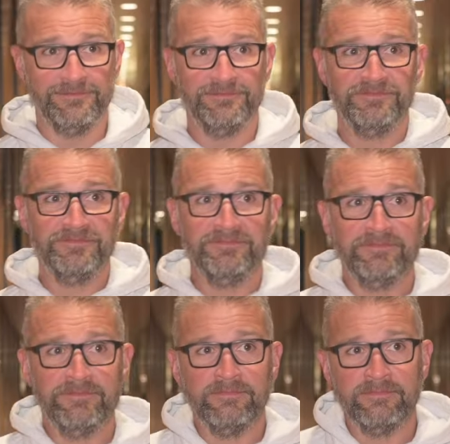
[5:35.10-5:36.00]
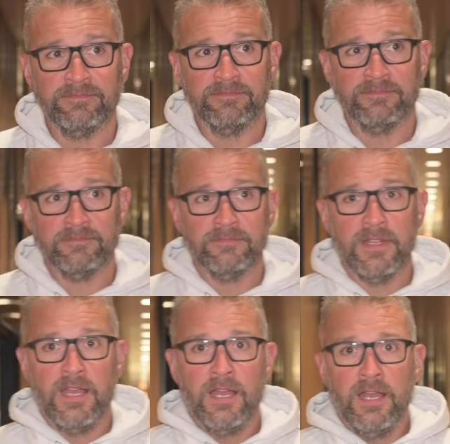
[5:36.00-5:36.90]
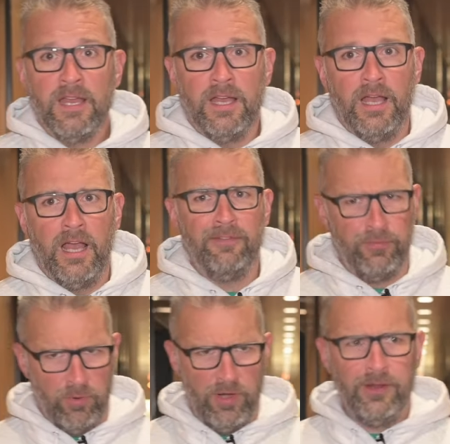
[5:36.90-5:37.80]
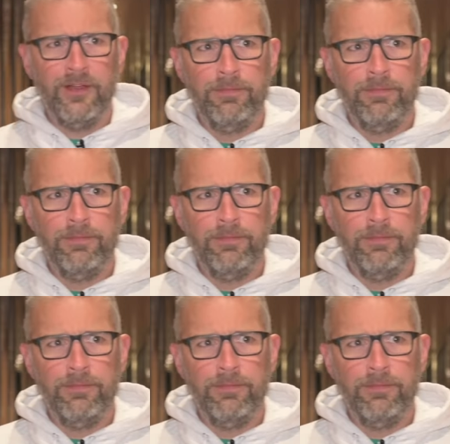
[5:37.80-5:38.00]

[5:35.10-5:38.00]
Do you go to a lot of concerts? Uh, for work,